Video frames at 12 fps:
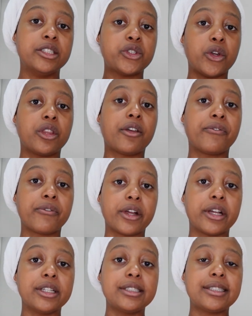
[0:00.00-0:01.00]
So the
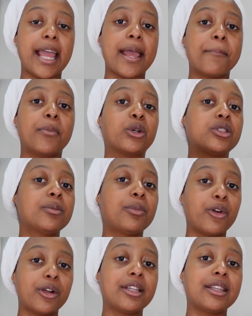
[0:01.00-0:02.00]
first and most
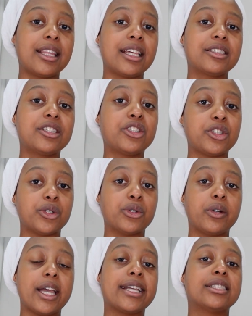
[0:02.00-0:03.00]
important thing to
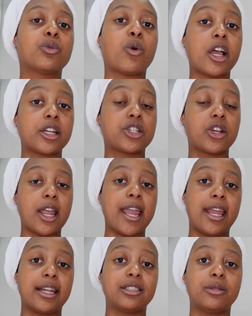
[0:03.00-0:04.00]
do is wash your
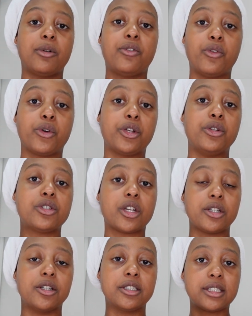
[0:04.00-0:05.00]
hands before you start
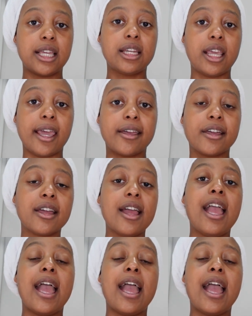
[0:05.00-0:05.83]
your skincare,